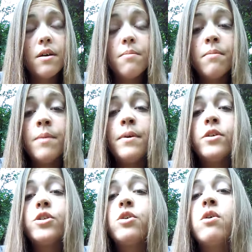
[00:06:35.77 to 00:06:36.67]
made me a
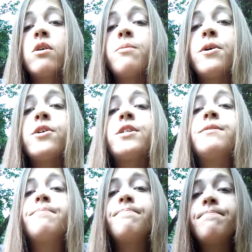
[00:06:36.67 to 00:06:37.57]
stronger
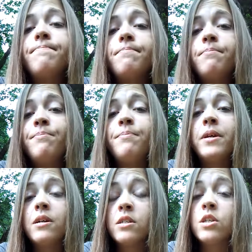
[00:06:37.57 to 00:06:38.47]
person
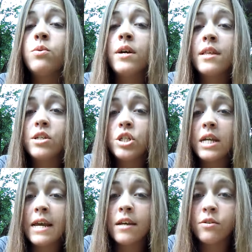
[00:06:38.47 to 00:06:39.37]
because of the way that she
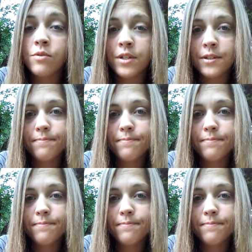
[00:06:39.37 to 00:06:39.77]
handled it.